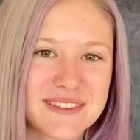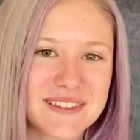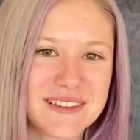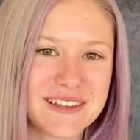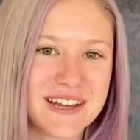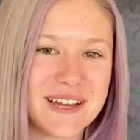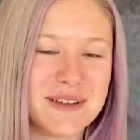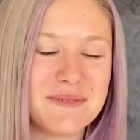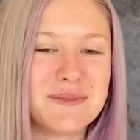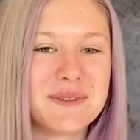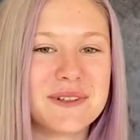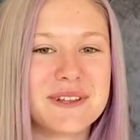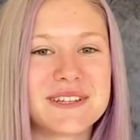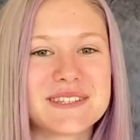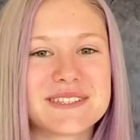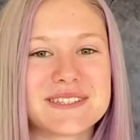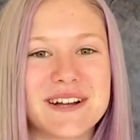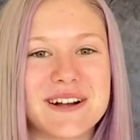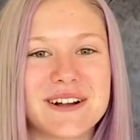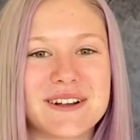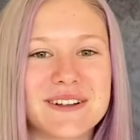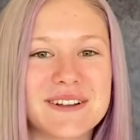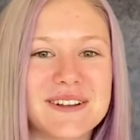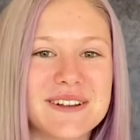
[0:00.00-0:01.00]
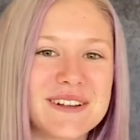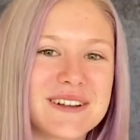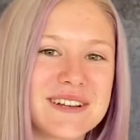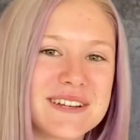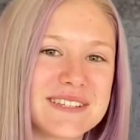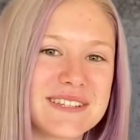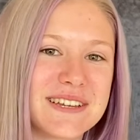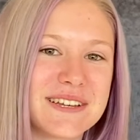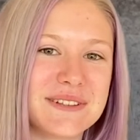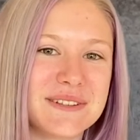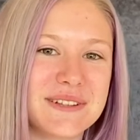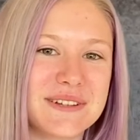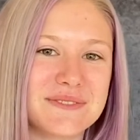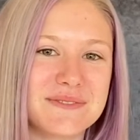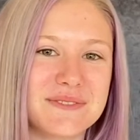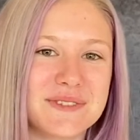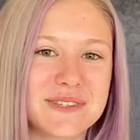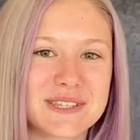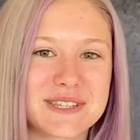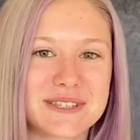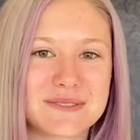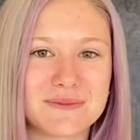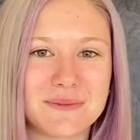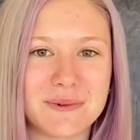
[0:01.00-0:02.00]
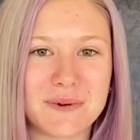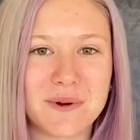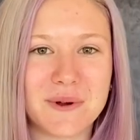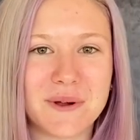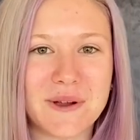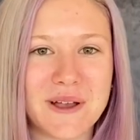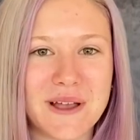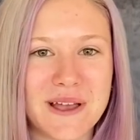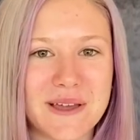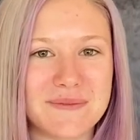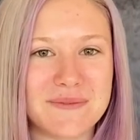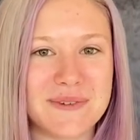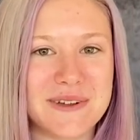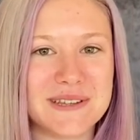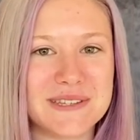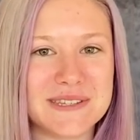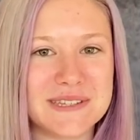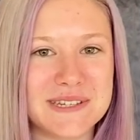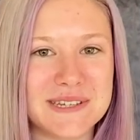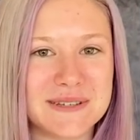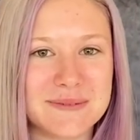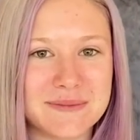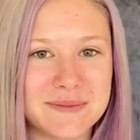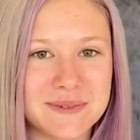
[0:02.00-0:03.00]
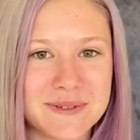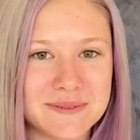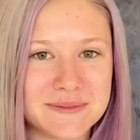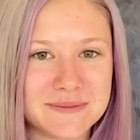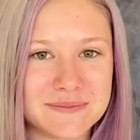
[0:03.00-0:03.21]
I play soccer because I love the sport and my team.